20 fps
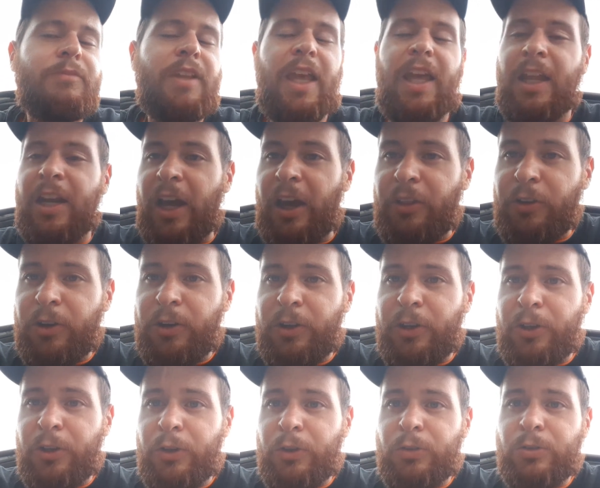in other
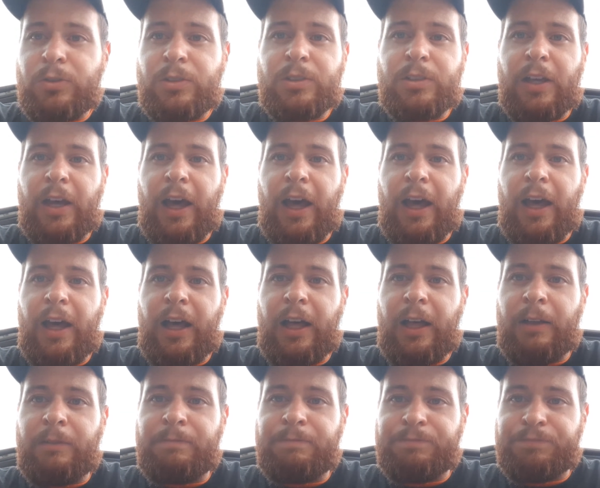news,
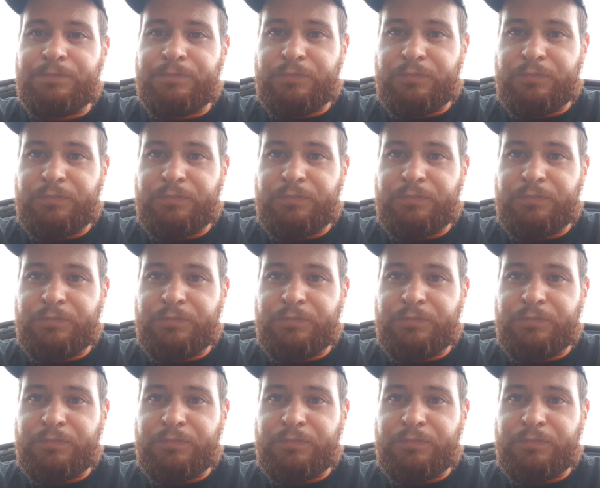um,